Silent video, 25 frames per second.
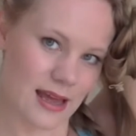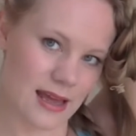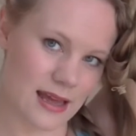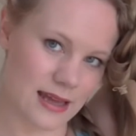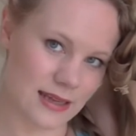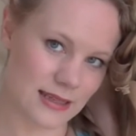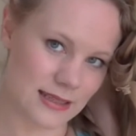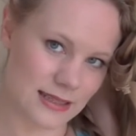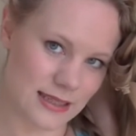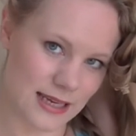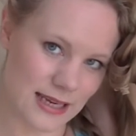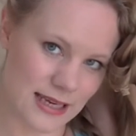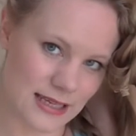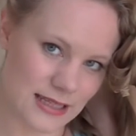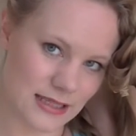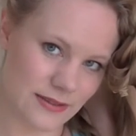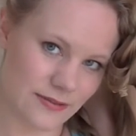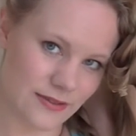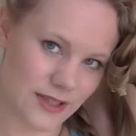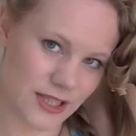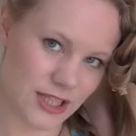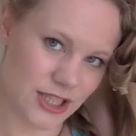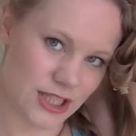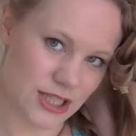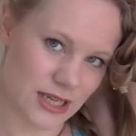and
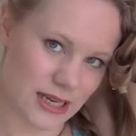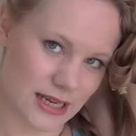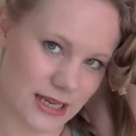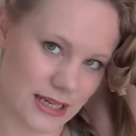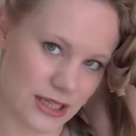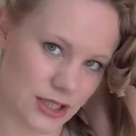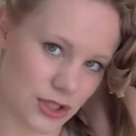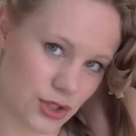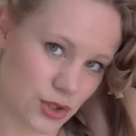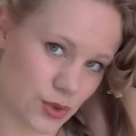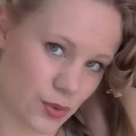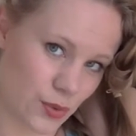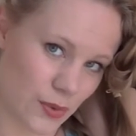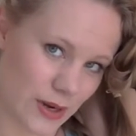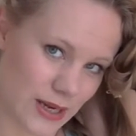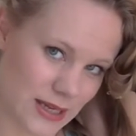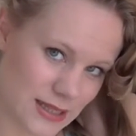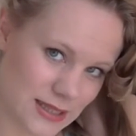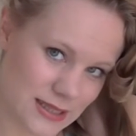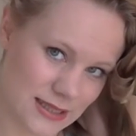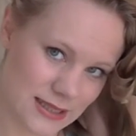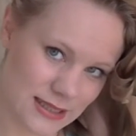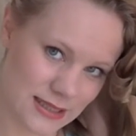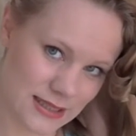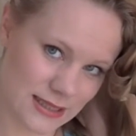individually
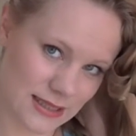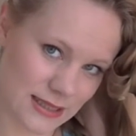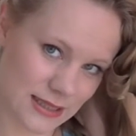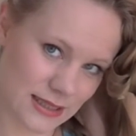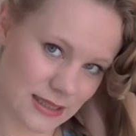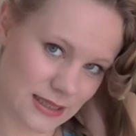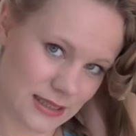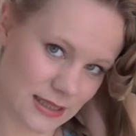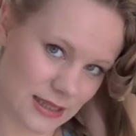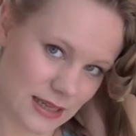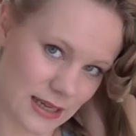twist